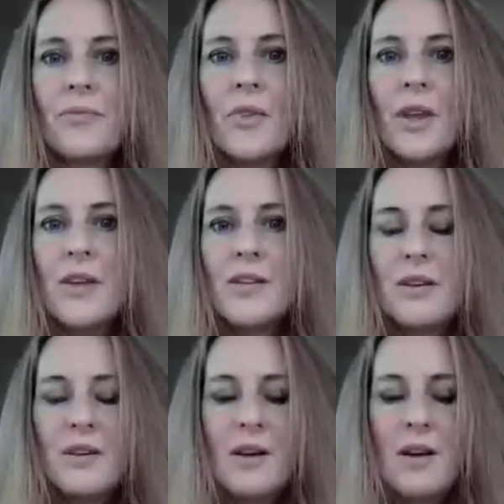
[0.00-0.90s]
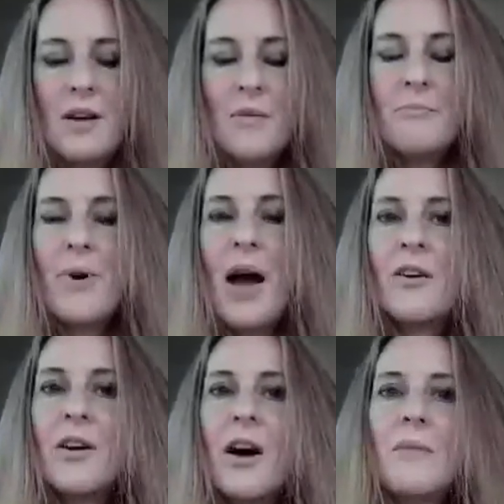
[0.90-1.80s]
And there's a
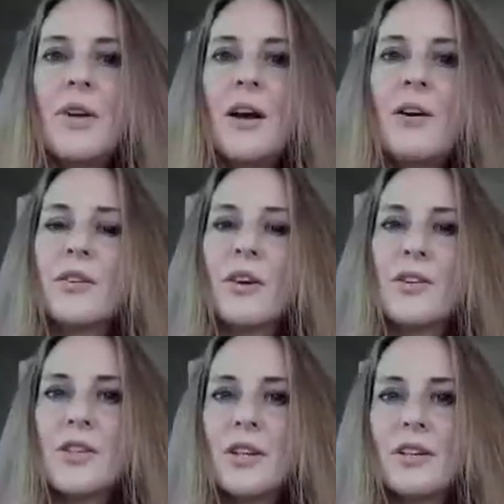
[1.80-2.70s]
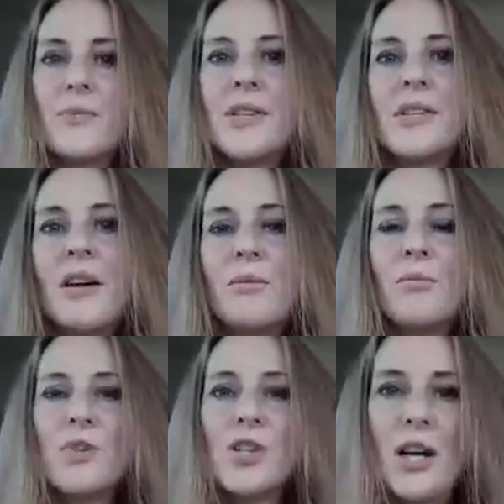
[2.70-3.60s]
paradigm in health coaching that we say the
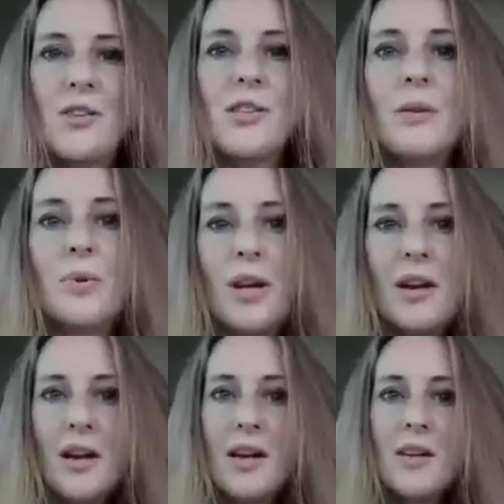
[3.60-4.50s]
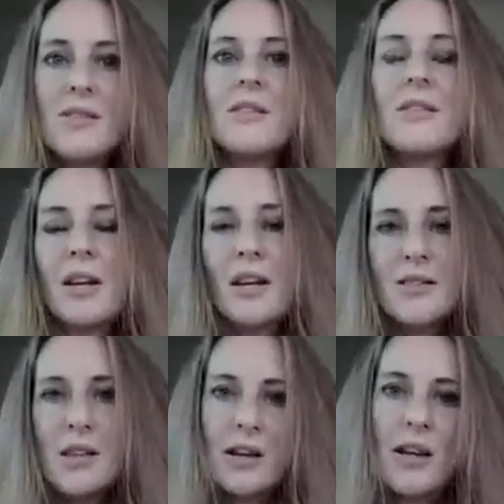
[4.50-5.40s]
more change somebody needs, the less
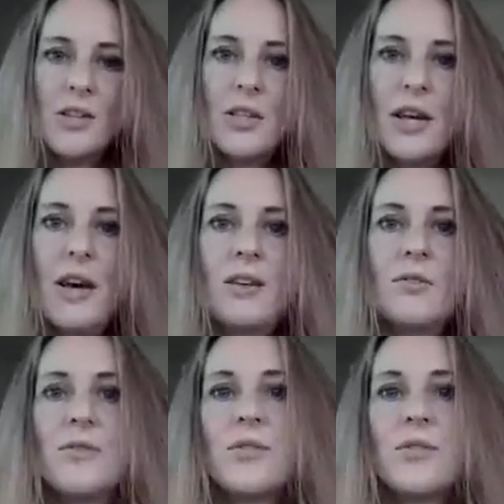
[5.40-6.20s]
they can actually handle.